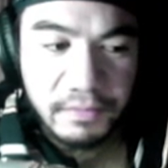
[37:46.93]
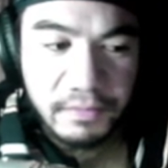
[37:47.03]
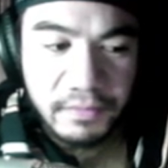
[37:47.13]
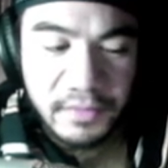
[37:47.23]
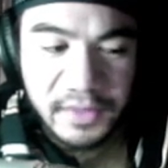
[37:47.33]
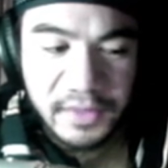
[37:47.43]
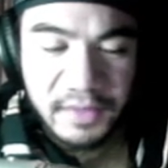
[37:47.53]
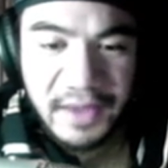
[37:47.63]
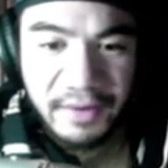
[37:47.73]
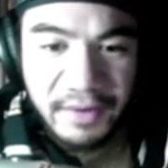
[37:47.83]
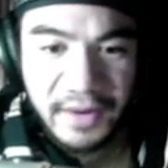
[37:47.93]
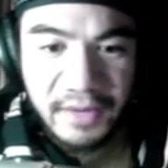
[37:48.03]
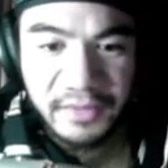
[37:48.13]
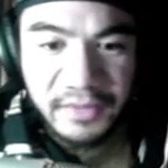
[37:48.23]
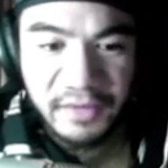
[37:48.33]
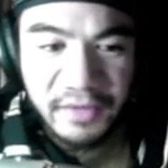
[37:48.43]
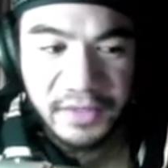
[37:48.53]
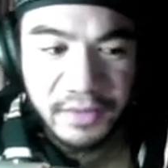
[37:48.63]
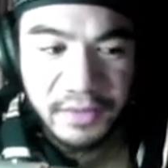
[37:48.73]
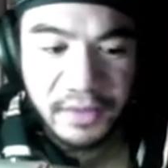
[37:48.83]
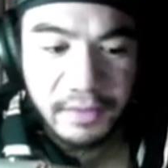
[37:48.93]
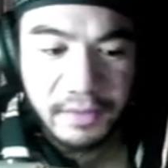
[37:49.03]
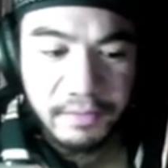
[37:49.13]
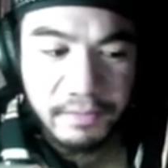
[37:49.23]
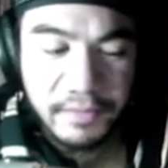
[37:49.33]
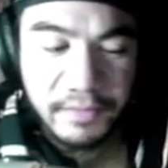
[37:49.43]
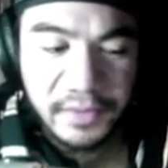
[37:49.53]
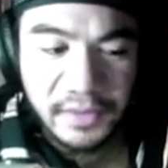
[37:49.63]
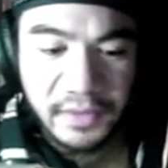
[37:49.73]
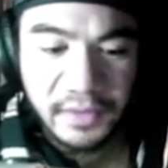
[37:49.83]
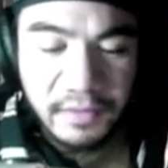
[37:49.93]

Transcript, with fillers: Well, it's going to be Adonai himself rescuing them, isn't it?